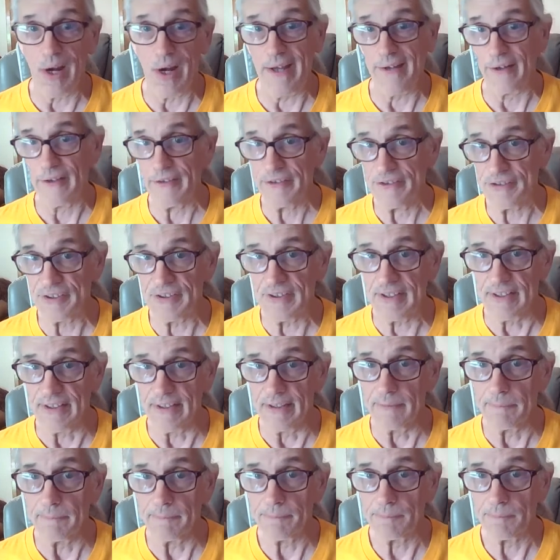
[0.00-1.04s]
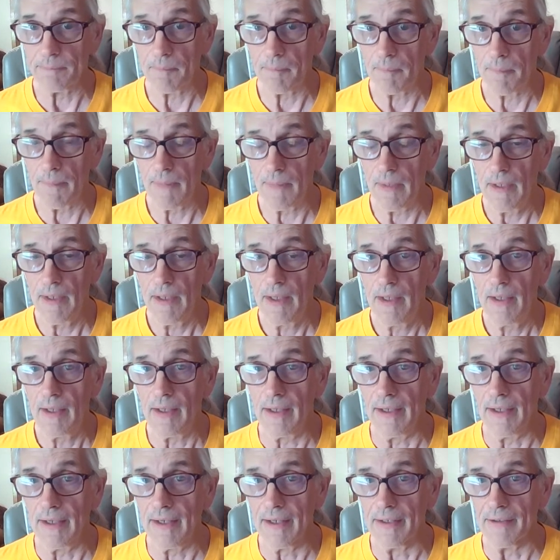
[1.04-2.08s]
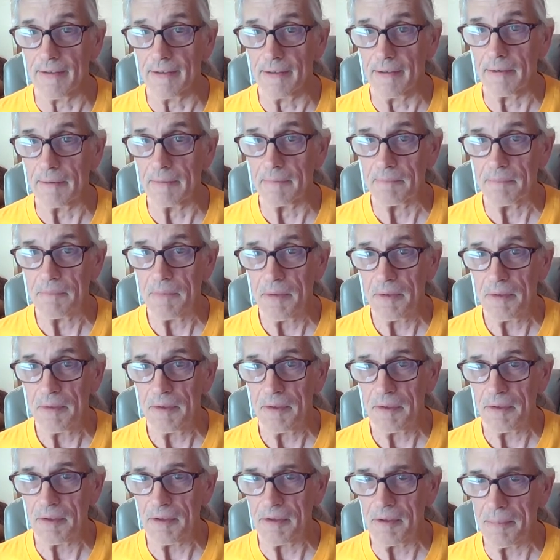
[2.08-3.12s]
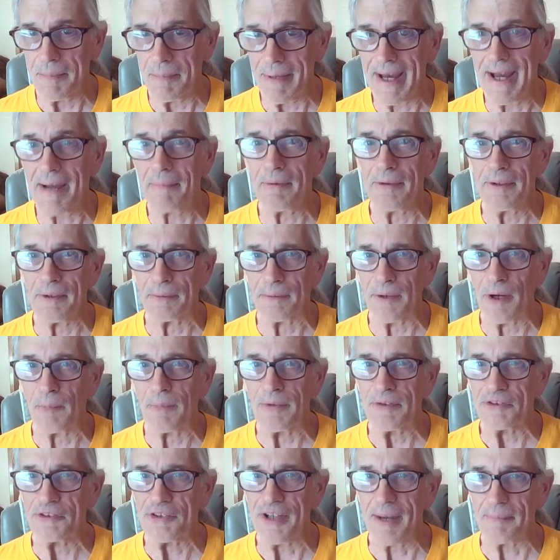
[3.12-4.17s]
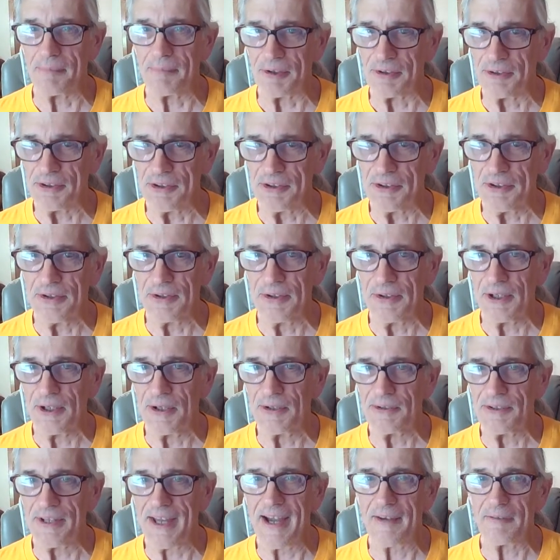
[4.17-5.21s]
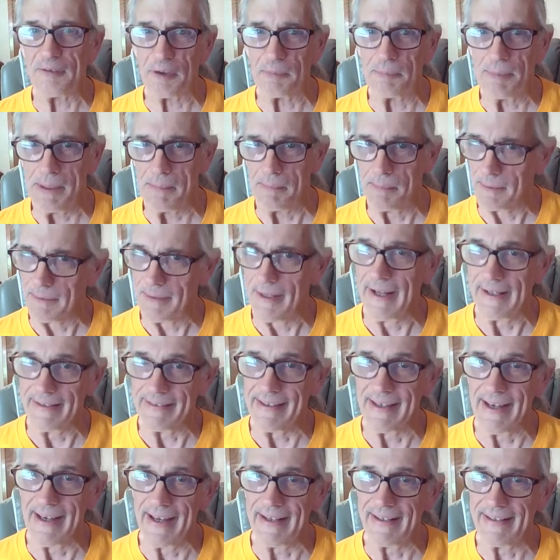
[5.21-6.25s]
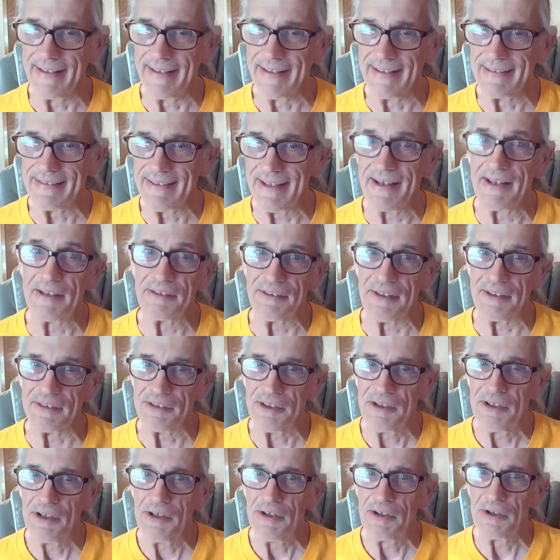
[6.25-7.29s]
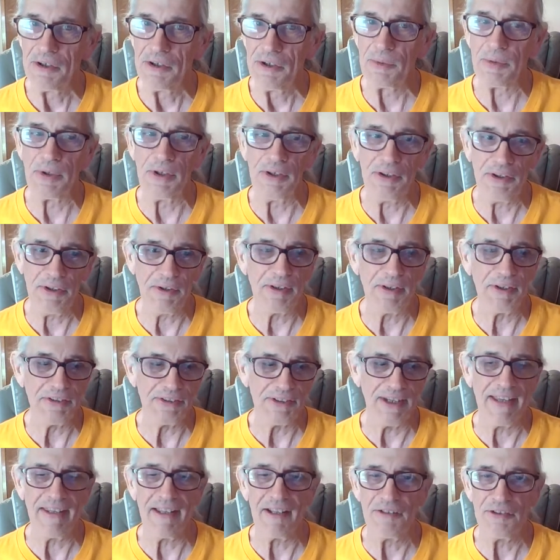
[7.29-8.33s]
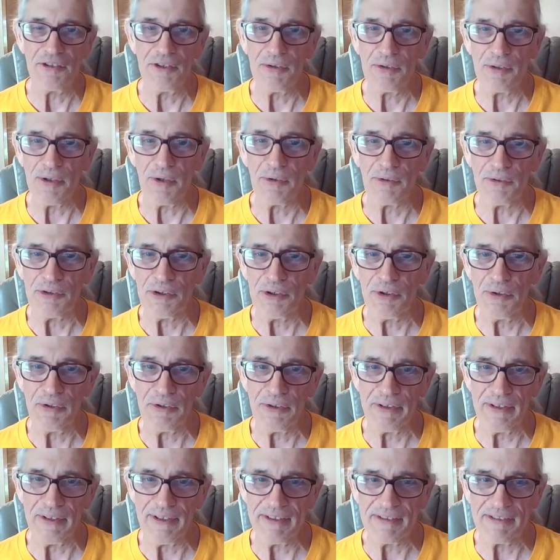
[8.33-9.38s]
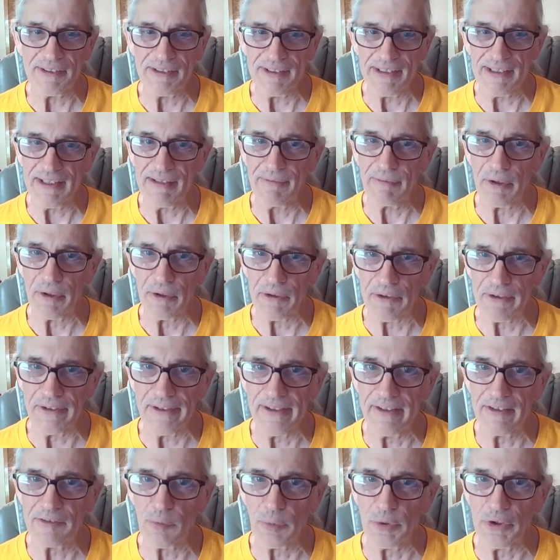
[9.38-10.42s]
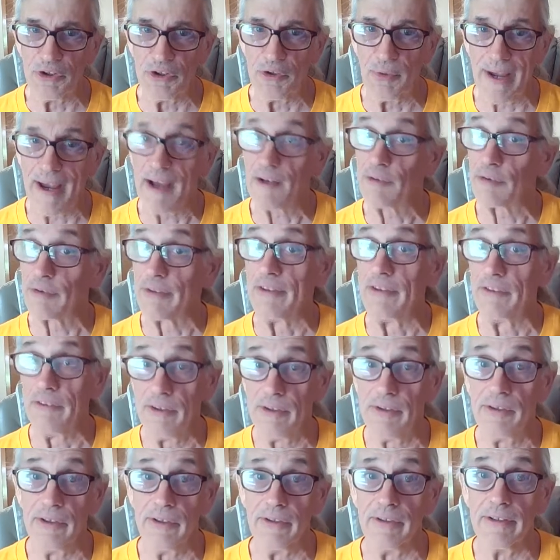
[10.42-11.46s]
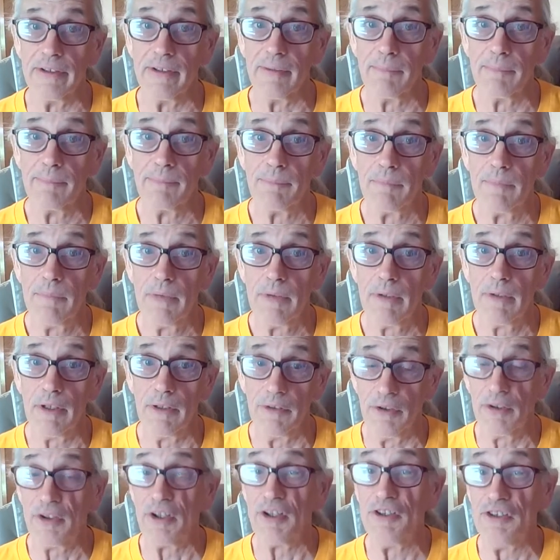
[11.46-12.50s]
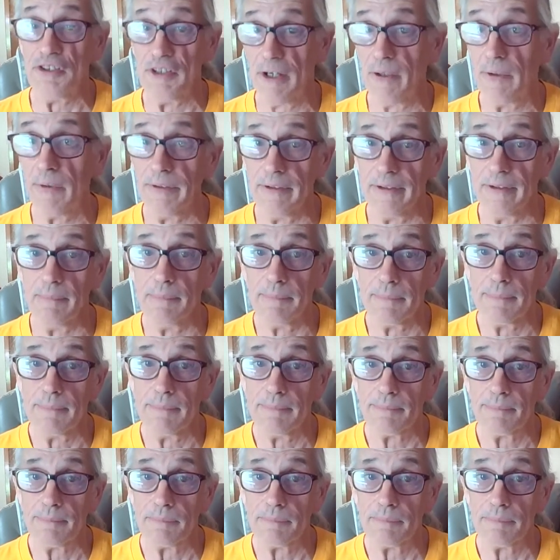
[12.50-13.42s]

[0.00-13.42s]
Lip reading: Y, or Z. And the Bible in Romans chapter 2 goes after people like that, and it tells us, who are you to say that you don't do these evil things when you actually do them and you condone them?